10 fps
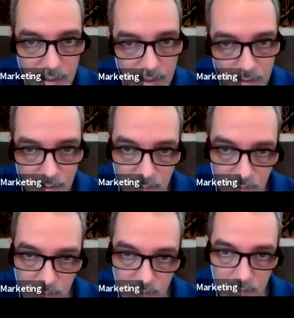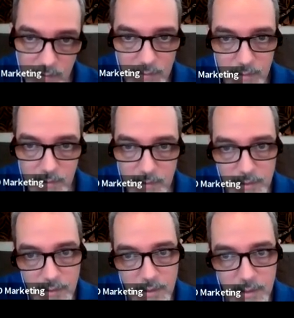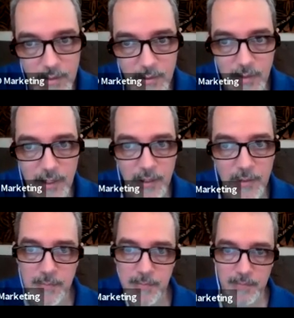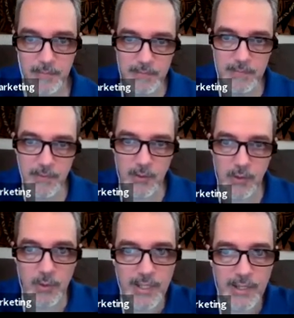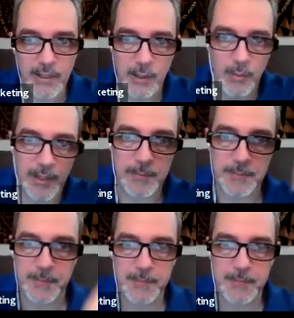is right there. So rotate it a little bit.